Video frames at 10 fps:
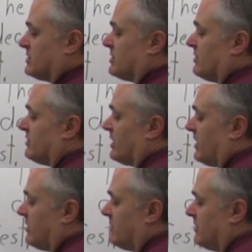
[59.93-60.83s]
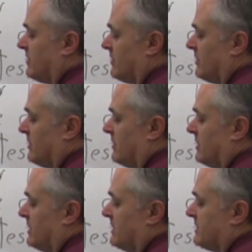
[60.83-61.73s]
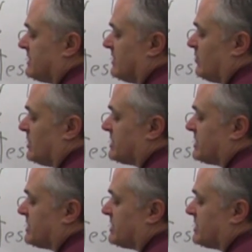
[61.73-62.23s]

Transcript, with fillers: So the symbol